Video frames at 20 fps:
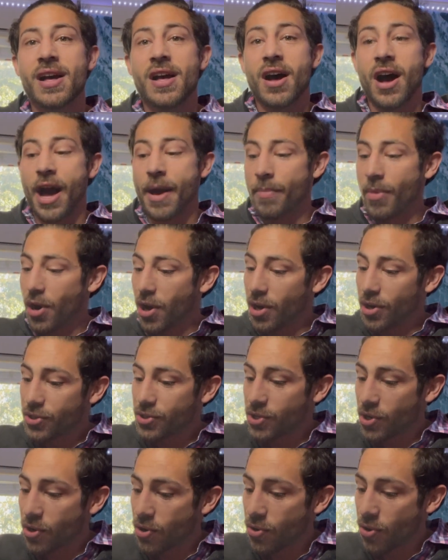I'm
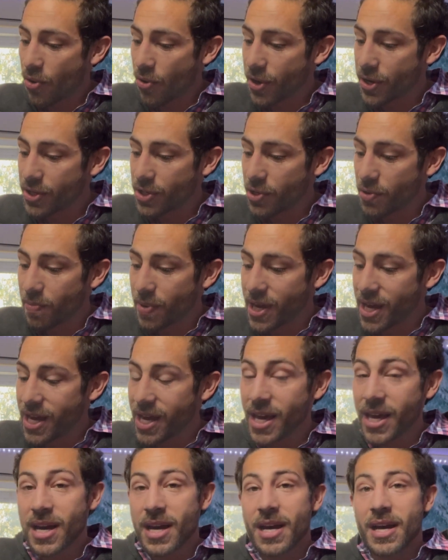also going to
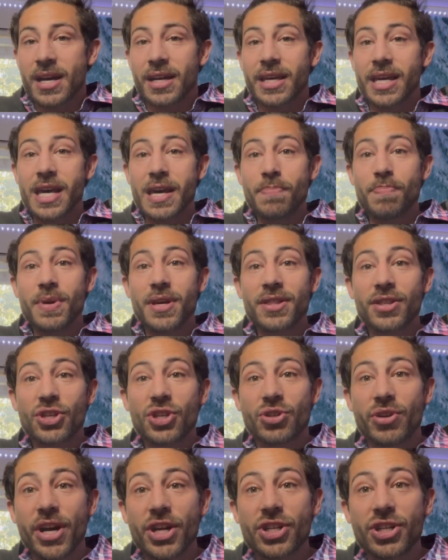be keeping the
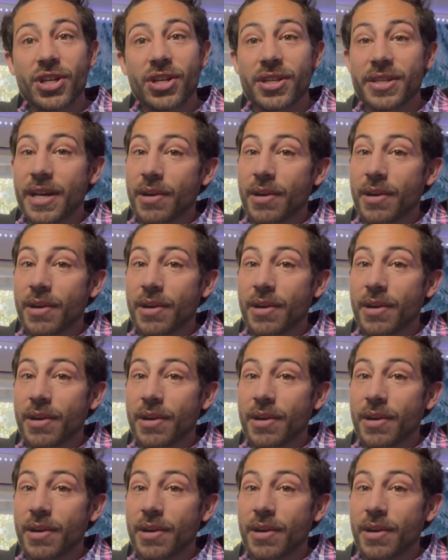stretches.